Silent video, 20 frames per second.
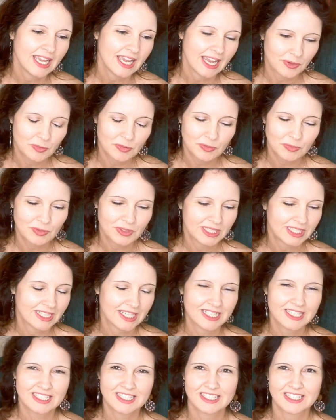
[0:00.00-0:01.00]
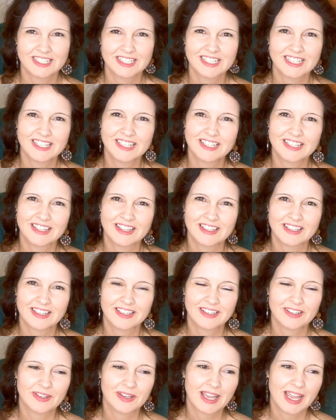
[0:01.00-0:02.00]
It was really nice to see
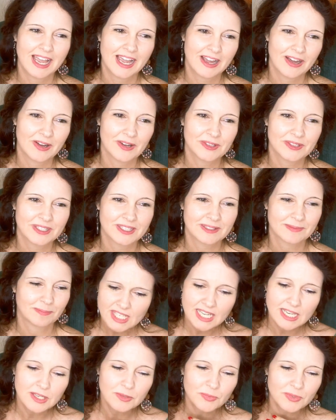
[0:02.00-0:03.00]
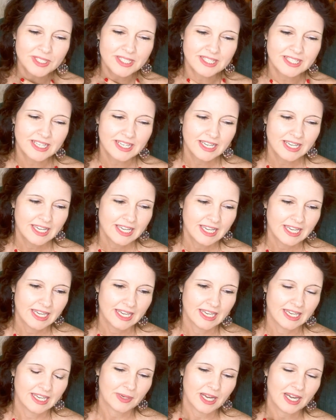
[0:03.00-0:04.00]
the house. It was
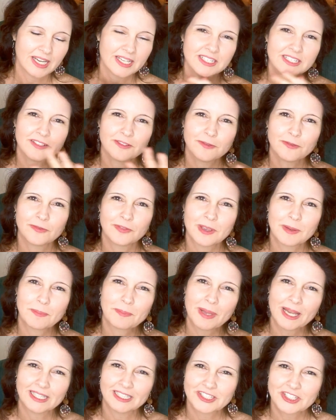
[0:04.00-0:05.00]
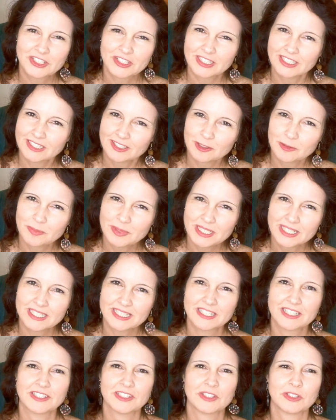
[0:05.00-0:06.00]
kind of embellished a little
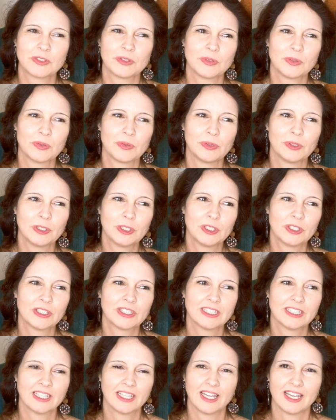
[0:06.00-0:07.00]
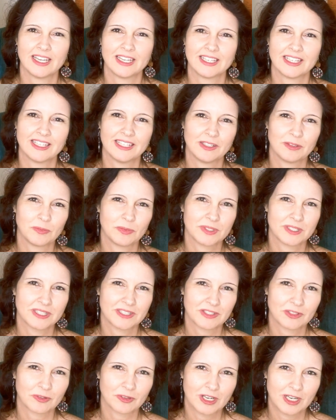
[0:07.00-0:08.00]
bit to look like it was
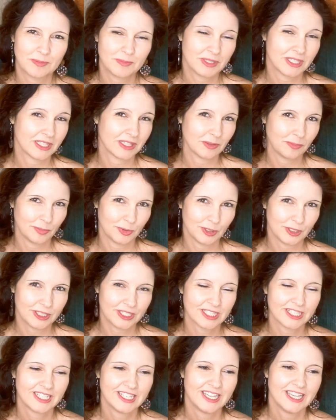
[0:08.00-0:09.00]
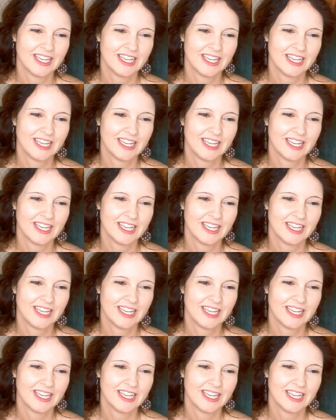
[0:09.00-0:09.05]
described in the book.